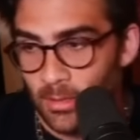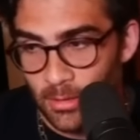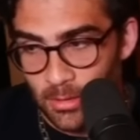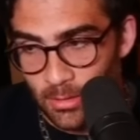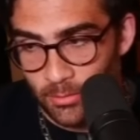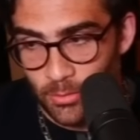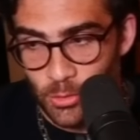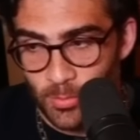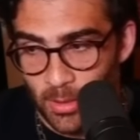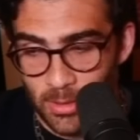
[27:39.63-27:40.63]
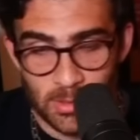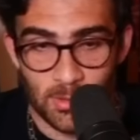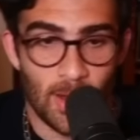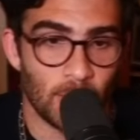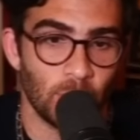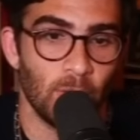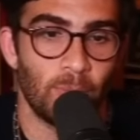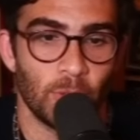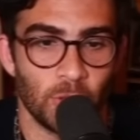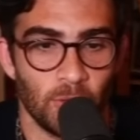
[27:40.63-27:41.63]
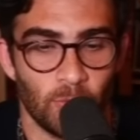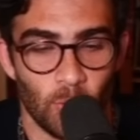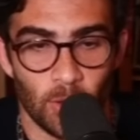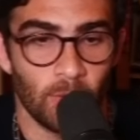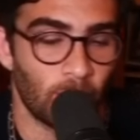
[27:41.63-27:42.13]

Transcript: Neither of those parties are actually pushing for